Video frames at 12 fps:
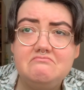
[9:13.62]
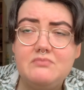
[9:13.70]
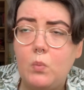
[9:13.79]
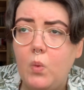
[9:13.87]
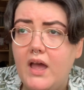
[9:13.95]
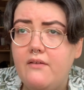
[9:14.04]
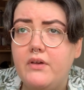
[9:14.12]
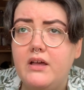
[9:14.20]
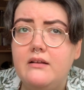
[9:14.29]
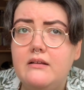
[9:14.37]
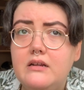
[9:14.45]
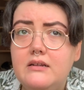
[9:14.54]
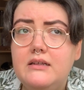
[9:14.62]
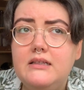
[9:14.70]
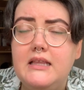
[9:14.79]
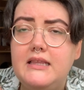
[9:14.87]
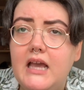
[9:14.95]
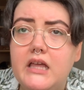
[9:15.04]
whatever.
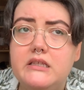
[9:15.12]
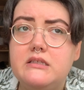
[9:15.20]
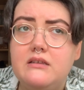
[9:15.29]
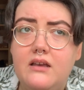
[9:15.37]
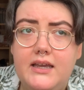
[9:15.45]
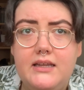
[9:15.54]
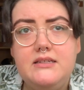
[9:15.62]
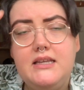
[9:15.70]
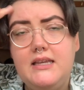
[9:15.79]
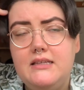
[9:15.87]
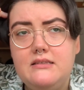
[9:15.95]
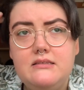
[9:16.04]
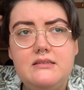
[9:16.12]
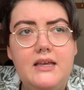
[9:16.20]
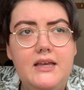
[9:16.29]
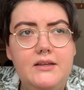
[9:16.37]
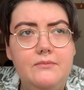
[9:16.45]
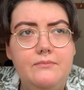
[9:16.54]
Then the other side is
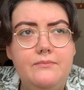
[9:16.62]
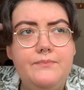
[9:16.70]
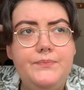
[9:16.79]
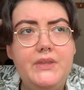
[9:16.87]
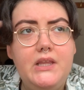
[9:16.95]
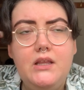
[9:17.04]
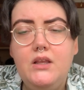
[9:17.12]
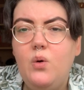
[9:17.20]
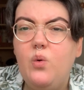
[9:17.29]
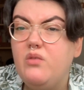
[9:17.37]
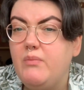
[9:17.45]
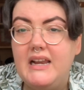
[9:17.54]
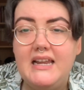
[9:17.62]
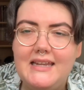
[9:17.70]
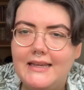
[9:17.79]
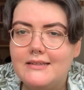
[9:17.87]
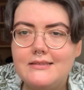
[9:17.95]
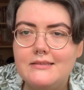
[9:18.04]
all of my like
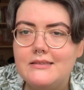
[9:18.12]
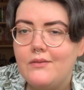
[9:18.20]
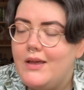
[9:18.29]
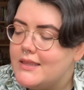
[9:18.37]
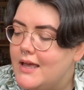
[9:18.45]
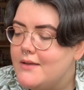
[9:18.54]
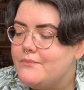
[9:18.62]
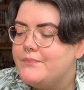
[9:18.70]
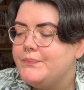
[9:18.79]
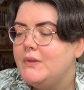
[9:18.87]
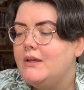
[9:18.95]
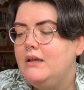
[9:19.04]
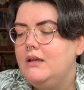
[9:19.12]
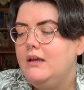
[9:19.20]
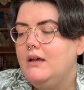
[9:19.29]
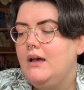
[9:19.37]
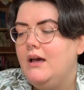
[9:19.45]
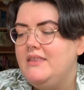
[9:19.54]
links and stuff like that.
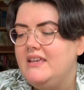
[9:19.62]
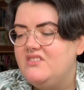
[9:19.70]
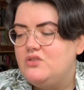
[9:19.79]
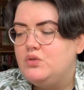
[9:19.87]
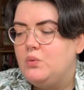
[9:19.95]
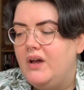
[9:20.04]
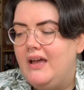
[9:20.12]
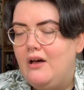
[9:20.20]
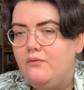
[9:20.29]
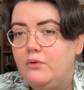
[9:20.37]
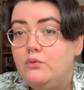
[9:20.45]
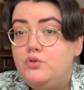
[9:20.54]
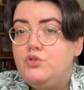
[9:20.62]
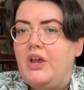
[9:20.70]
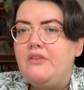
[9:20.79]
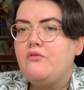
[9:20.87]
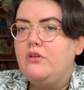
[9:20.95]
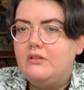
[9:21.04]
I think it's just quite a helpful
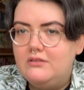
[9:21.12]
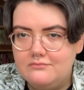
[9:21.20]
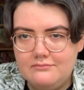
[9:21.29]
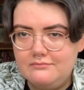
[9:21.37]
general